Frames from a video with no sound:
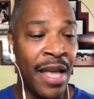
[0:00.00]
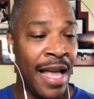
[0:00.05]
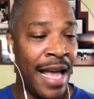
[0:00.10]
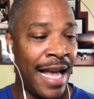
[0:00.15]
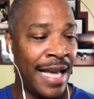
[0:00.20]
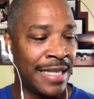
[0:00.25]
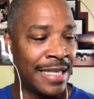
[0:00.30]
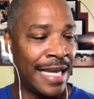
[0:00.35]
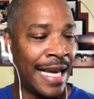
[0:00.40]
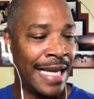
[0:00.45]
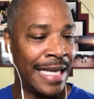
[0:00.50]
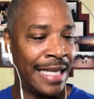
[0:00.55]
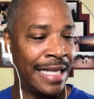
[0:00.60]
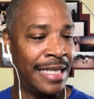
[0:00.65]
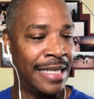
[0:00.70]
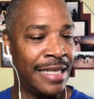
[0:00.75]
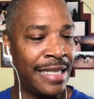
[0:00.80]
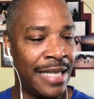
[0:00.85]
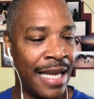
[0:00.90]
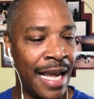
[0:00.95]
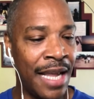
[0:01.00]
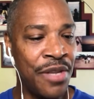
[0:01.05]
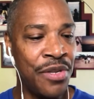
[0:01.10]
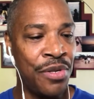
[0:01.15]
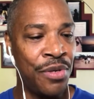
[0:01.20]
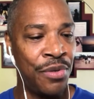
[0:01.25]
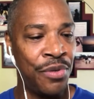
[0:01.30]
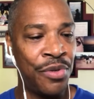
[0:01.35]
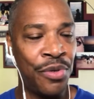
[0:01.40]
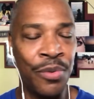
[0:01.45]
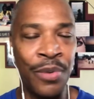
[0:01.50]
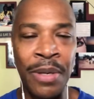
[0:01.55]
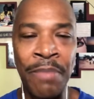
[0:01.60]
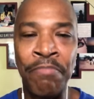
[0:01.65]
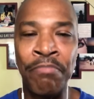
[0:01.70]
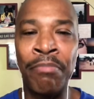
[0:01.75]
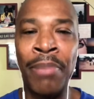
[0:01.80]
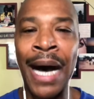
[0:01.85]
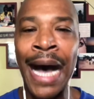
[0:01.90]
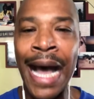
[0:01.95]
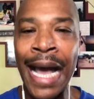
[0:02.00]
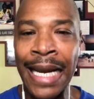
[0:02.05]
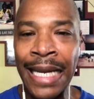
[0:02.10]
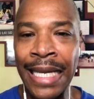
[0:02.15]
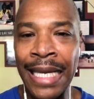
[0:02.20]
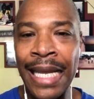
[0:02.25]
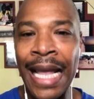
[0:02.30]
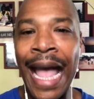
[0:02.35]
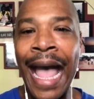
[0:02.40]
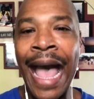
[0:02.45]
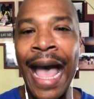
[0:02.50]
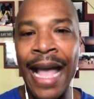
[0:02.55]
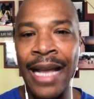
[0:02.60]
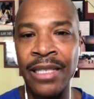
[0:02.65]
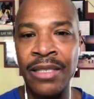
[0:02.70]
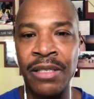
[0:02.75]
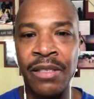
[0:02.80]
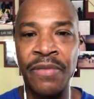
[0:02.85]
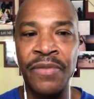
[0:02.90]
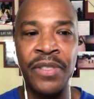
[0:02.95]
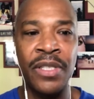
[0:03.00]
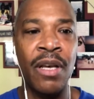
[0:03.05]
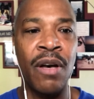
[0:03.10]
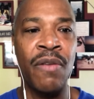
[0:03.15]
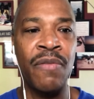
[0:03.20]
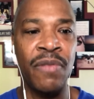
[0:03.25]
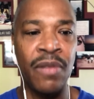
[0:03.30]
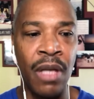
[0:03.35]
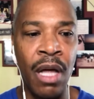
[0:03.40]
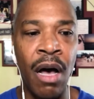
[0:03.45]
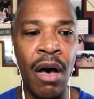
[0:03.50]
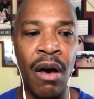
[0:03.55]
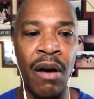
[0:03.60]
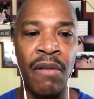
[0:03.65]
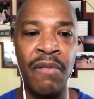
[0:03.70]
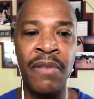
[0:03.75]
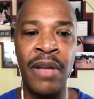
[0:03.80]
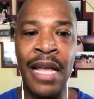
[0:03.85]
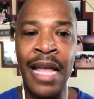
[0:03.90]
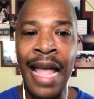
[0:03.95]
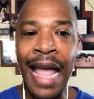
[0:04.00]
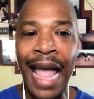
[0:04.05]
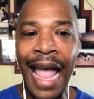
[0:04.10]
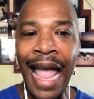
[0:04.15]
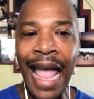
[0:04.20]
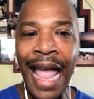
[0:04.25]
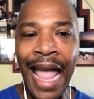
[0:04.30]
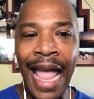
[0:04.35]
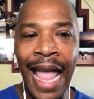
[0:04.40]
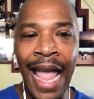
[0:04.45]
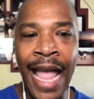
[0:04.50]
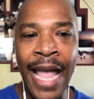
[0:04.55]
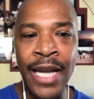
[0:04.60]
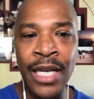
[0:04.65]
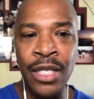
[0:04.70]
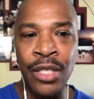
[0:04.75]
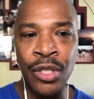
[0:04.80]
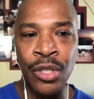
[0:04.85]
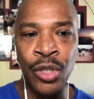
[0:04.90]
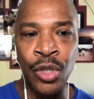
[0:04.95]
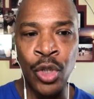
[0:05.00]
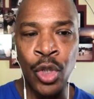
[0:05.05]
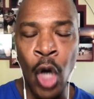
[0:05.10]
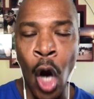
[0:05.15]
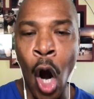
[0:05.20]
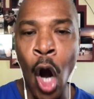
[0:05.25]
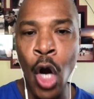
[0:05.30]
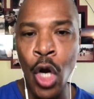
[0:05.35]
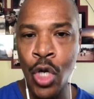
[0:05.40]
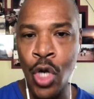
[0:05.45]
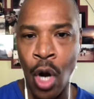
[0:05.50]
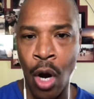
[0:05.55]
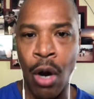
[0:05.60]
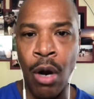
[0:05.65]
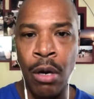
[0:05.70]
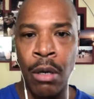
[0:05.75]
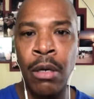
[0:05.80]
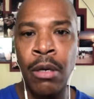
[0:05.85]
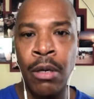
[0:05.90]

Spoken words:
as I continue to embody acts of self-love and garner